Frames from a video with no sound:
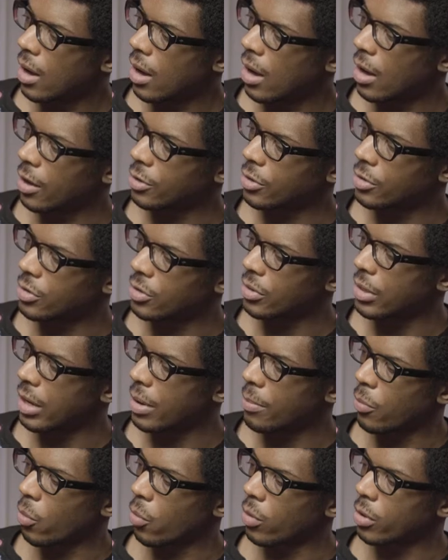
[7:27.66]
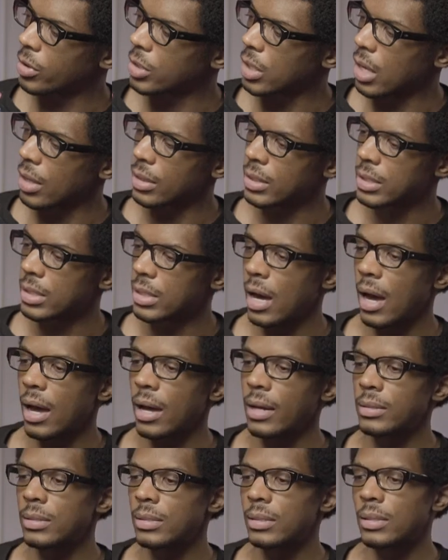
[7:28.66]
you do get borders on the
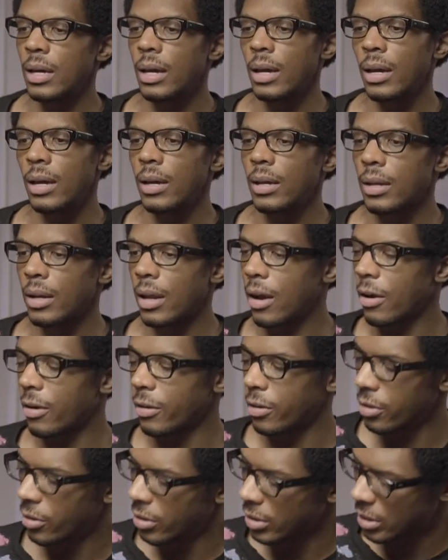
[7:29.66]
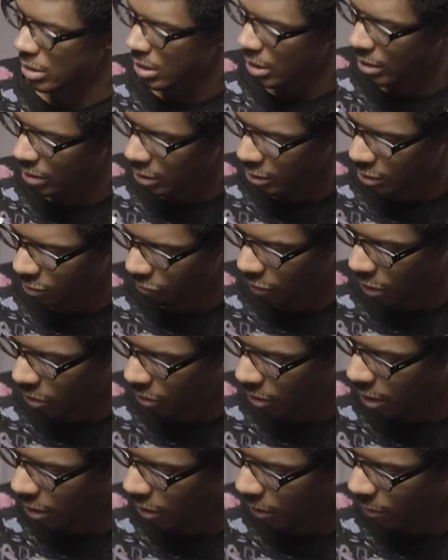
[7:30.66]
sides. Now you can see in this
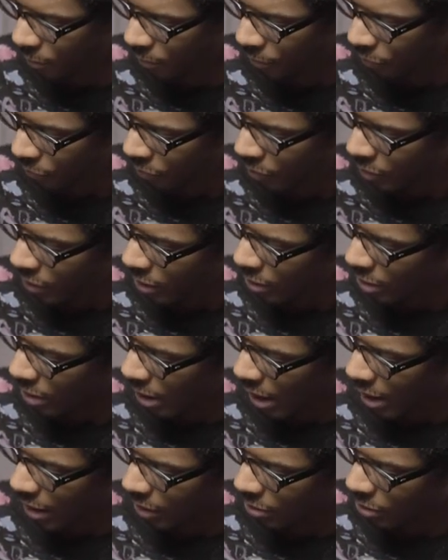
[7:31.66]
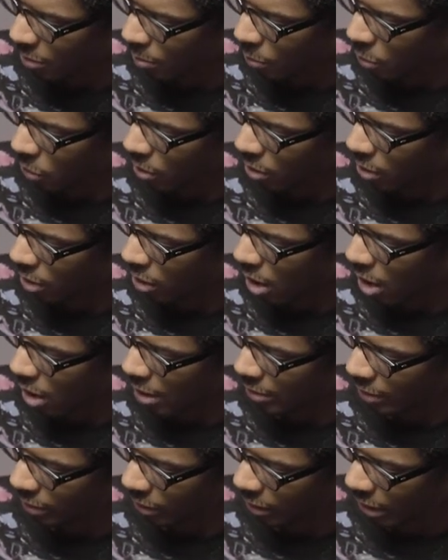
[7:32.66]
photo that the border
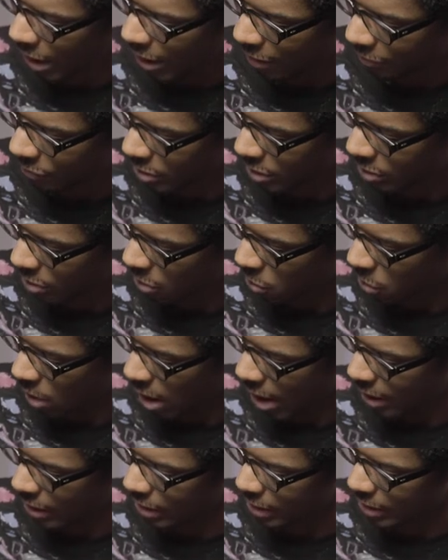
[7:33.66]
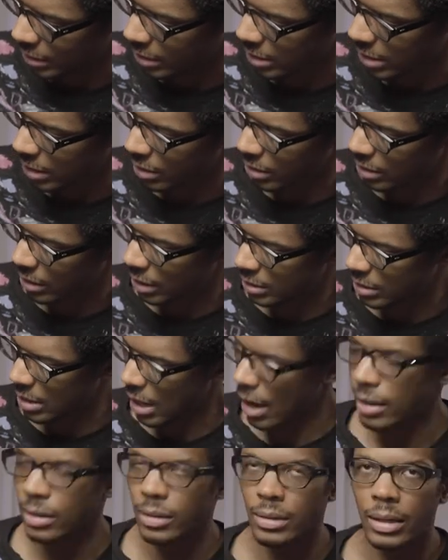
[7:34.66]
on the left and the right isn't
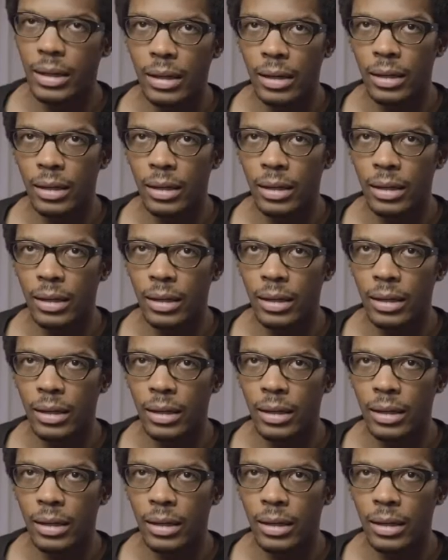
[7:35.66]
exactly